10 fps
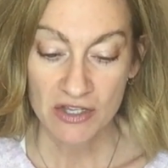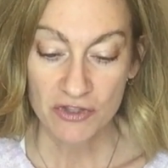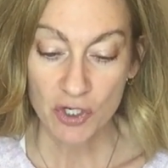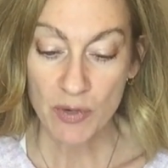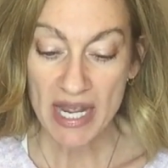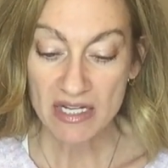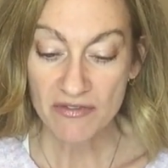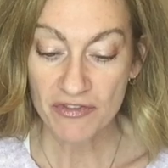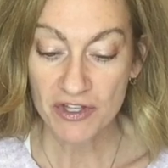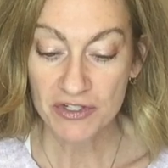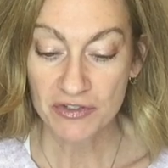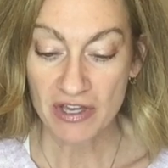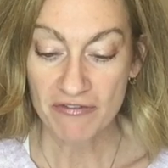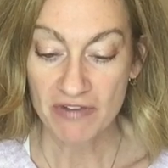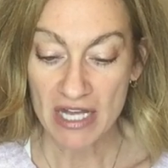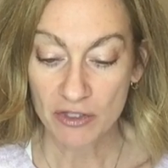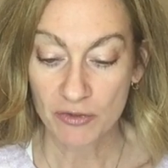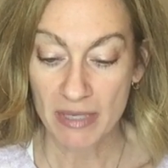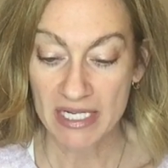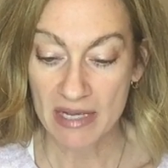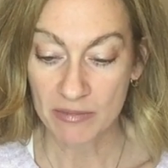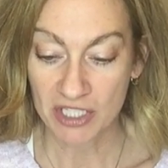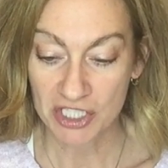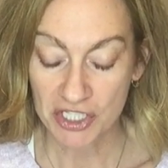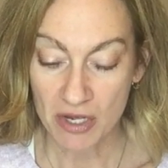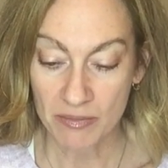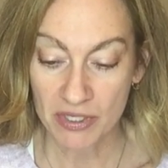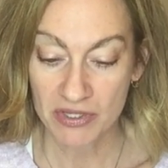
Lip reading: The crack of thunder that followed made Emily jump.